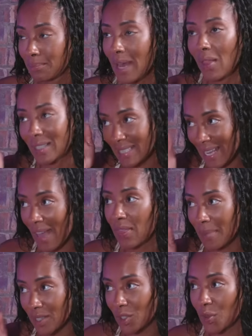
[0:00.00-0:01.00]
Mel had to get in
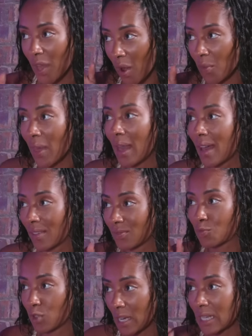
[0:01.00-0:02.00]
the middle though, that
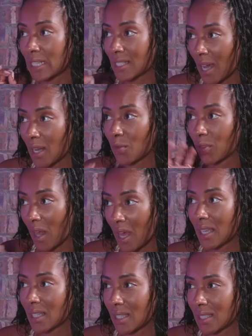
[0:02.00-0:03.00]
and really kind of
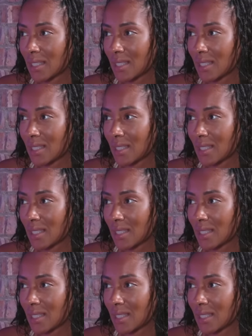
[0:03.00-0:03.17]
like Yeah,